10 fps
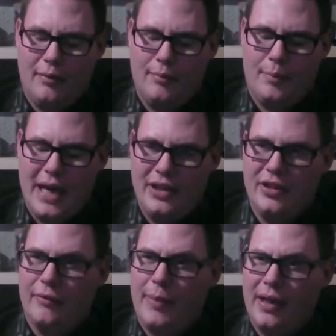Page
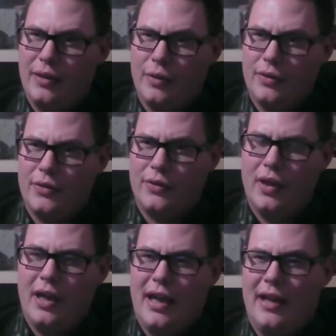of Pentacles,
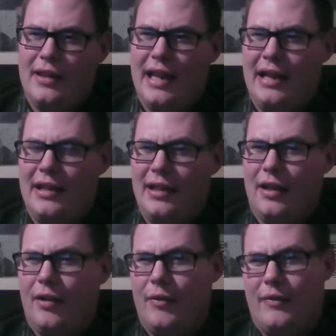and the idea
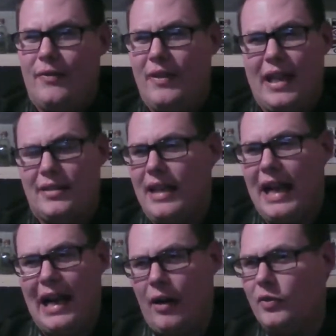of if that's
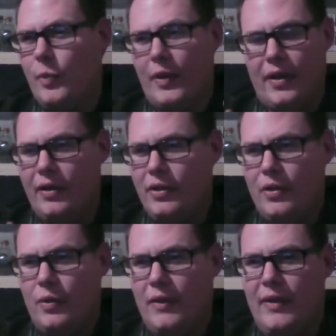housed within
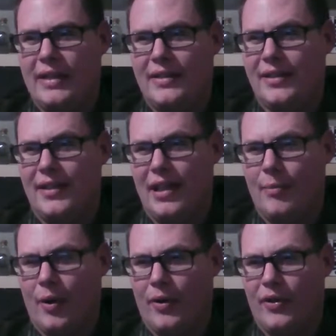you, if that's the same
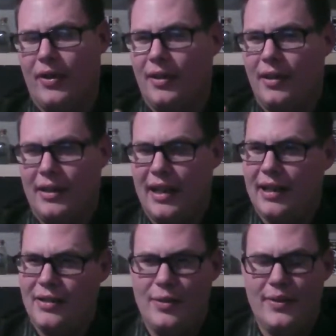person and kind
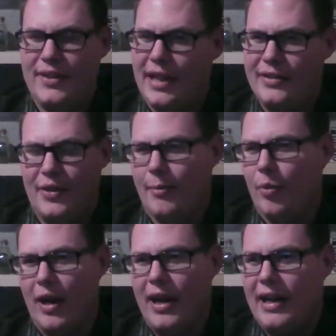of two sides of the
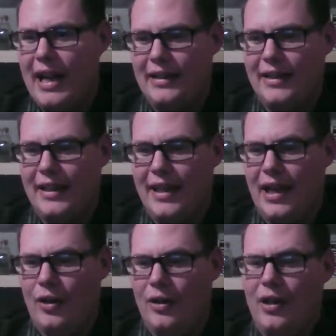brain acting it
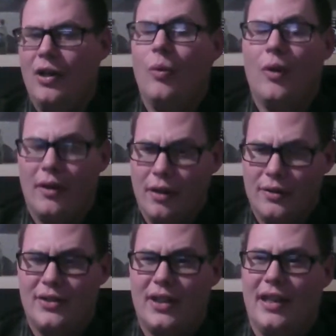out, one of those
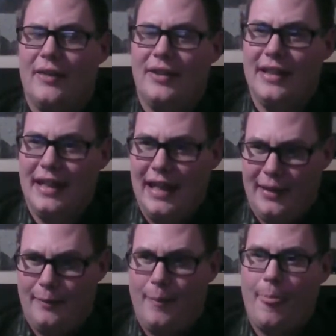is going to have to
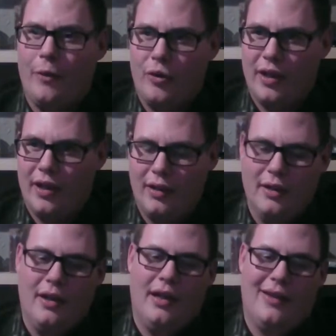die. Okay.
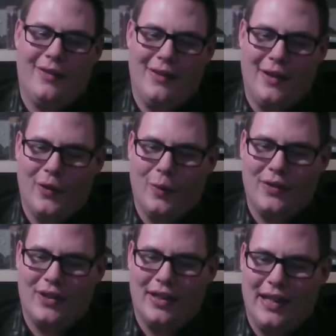And then the other
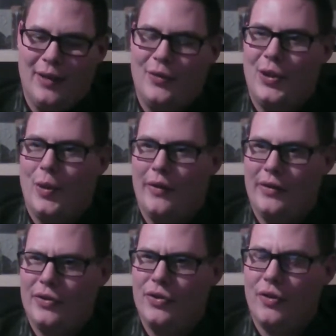one's going to have to go on
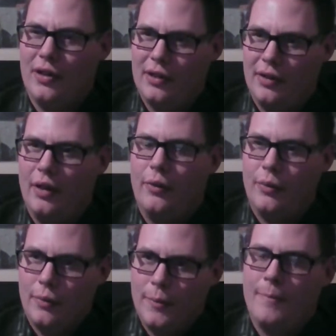this journey alone.
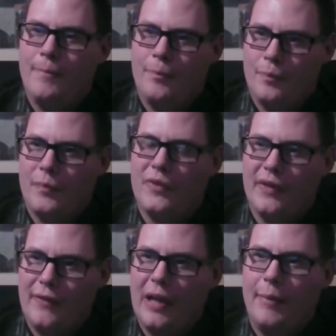
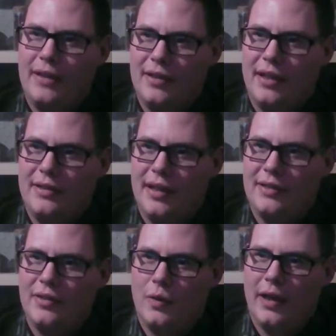If that makes any
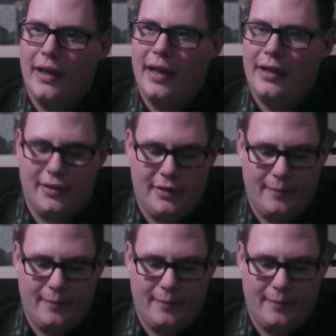sense. Okay, guys.